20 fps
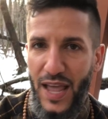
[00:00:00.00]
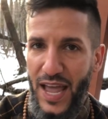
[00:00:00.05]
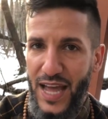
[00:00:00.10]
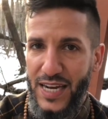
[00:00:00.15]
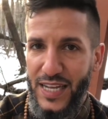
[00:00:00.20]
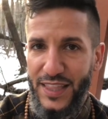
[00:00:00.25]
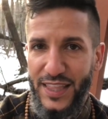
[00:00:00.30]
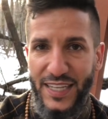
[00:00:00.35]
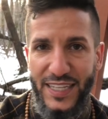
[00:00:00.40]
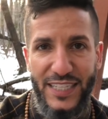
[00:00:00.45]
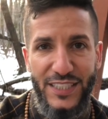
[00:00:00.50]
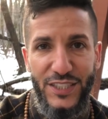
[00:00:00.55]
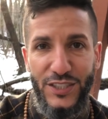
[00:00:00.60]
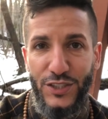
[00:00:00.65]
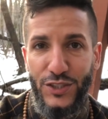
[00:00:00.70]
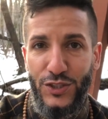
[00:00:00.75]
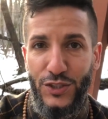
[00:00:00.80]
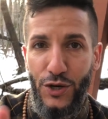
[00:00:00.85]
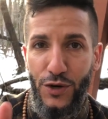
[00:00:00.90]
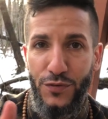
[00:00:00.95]
Anything that
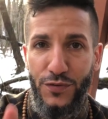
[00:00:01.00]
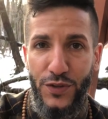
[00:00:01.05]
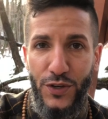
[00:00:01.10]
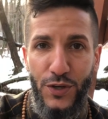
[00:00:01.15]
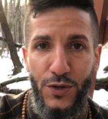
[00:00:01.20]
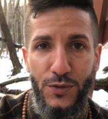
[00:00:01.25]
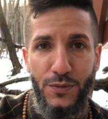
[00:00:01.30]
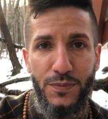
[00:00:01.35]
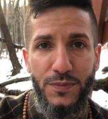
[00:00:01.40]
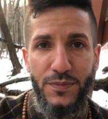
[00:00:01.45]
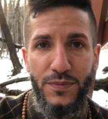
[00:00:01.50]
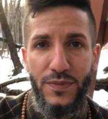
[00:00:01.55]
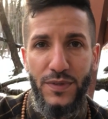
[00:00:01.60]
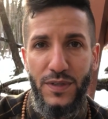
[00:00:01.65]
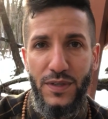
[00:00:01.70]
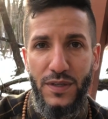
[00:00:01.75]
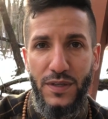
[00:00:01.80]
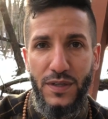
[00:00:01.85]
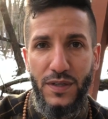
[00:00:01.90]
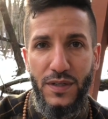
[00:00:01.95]
doesn't serve you,
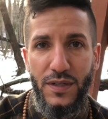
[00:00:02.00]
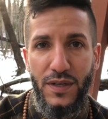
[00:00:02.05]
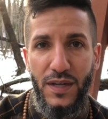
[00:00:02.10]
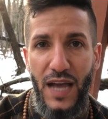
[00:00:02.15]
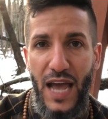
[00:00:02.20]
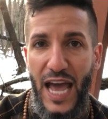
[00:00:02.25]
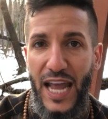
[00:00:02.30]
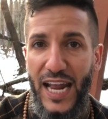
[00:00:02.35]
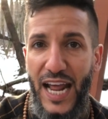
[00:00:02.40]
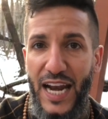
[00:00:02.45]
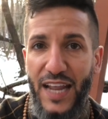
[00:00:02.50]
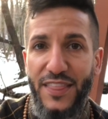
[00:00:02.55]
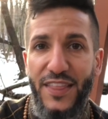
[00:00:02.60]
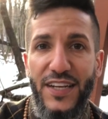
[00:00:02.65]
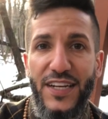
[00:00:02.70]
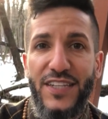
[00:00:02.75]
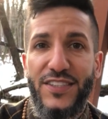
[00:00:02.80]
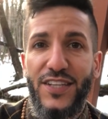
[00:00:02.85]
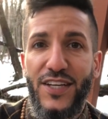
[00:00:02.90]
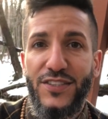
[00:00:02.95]
and
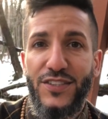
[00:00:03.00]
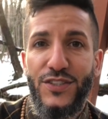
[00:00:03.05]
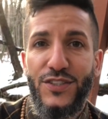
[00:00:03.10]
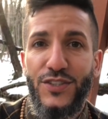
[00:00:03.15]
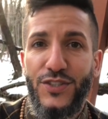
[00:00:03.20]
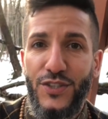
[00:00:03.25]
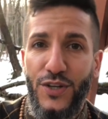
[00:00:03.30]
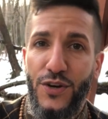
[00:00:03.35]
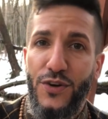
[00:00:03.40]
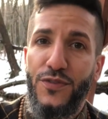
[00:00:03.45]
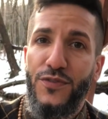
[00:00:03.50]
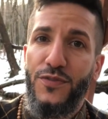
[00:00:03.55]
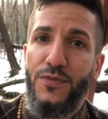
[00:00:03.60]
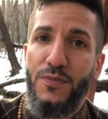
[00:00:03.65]
anything that doesn't serve